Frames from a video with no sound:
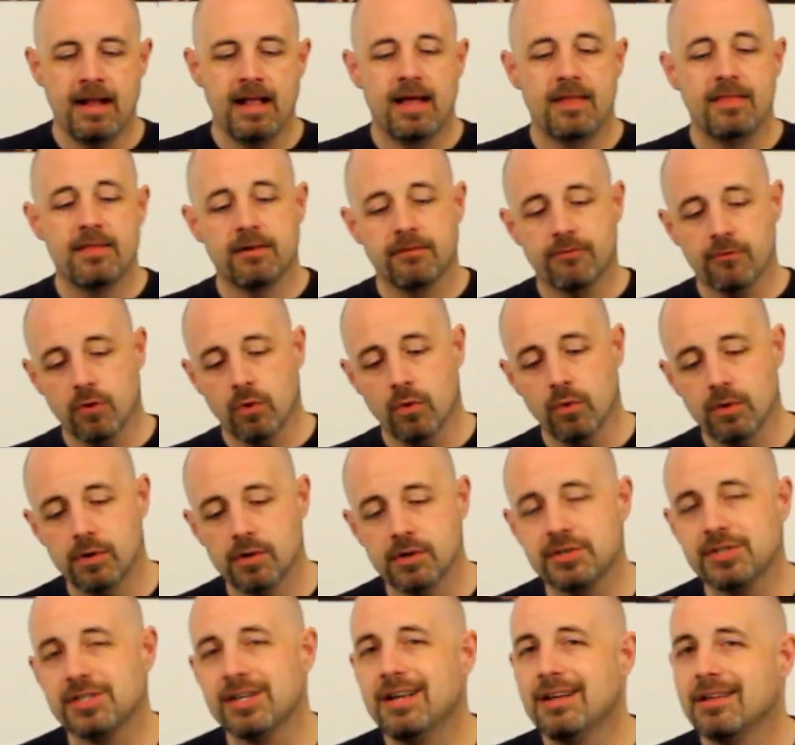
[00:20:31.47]
And then of
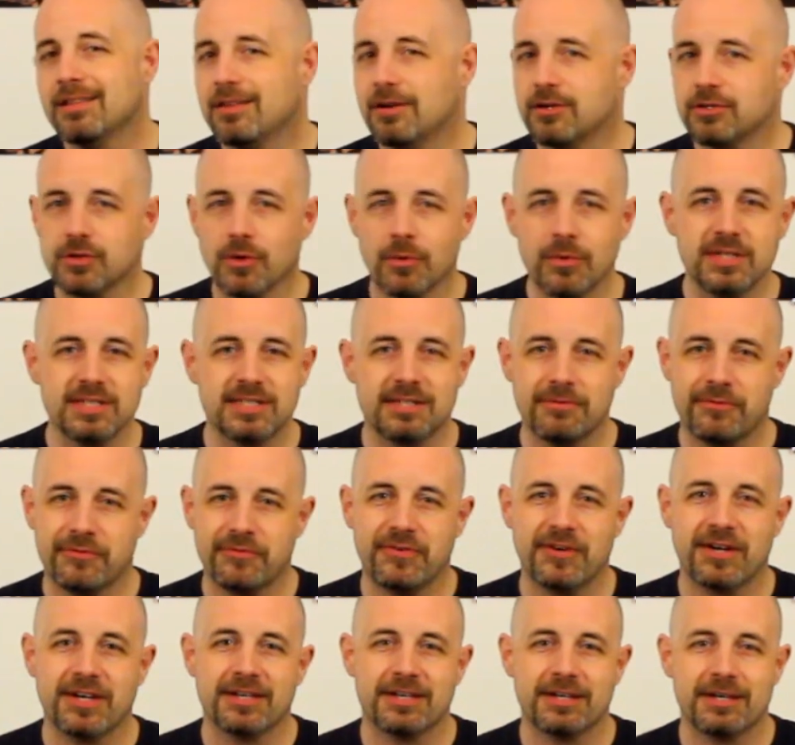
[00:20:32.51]
course, there's always the
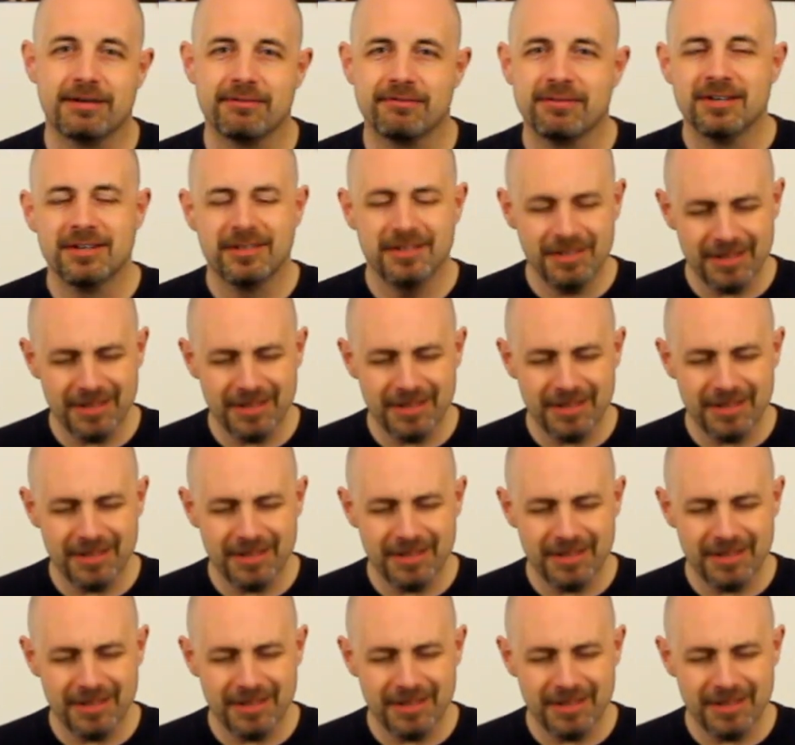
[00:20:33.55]
fun of,